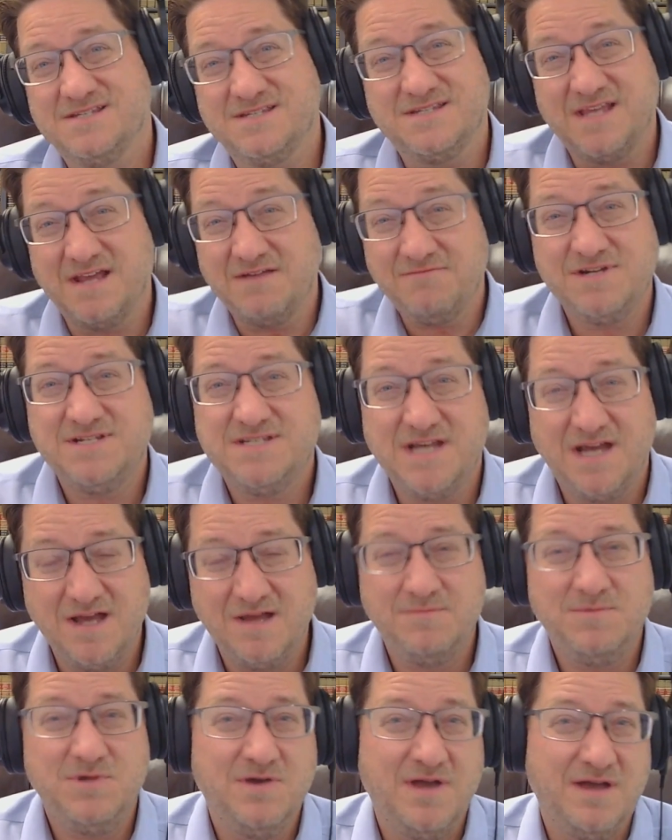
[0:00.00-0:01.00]
every
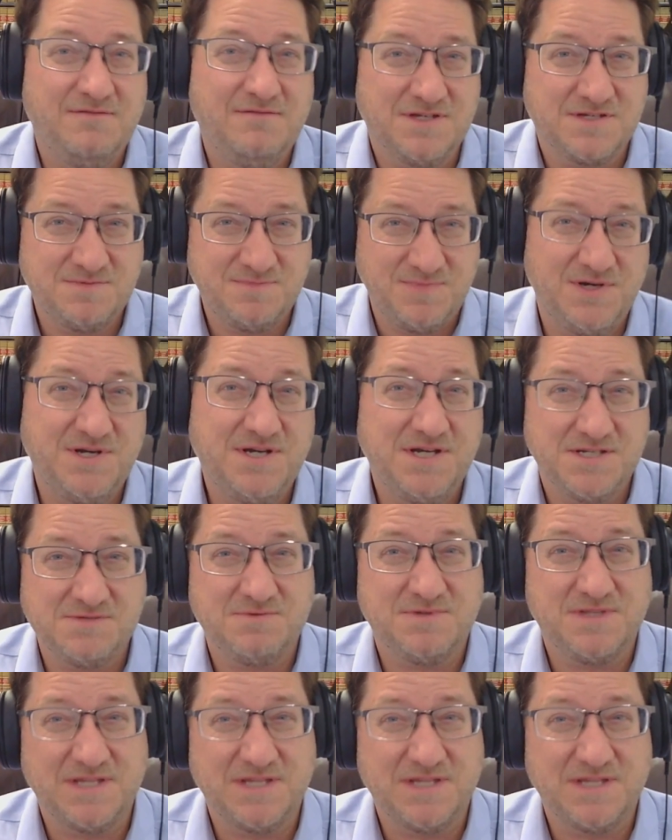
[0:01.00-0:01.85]
time you have experience with